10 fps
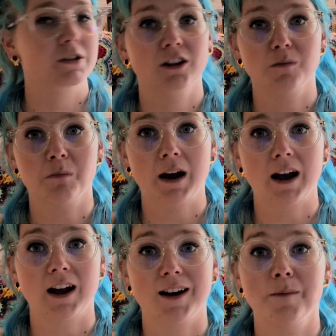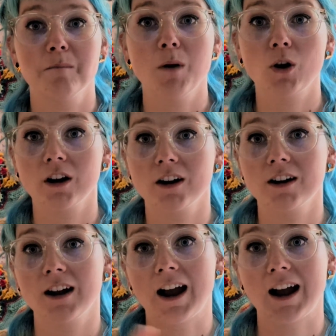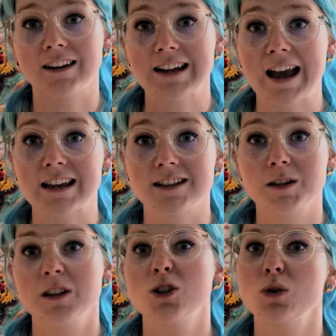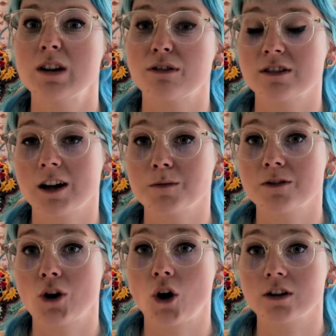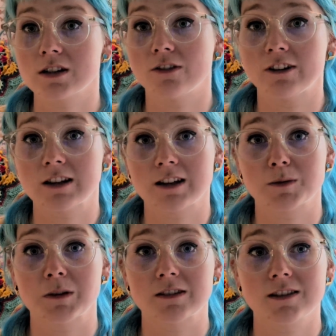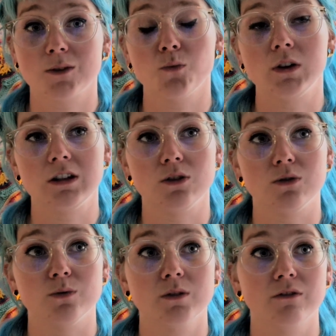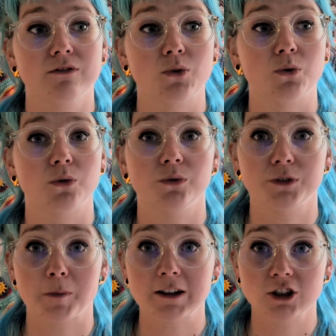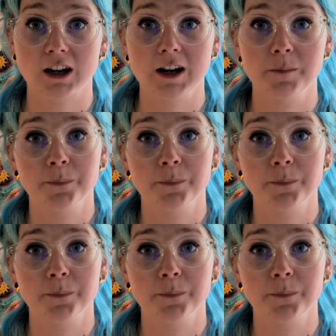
were to compare MOCA and ACE, two different types of cognitive assessments that we use for dementia care.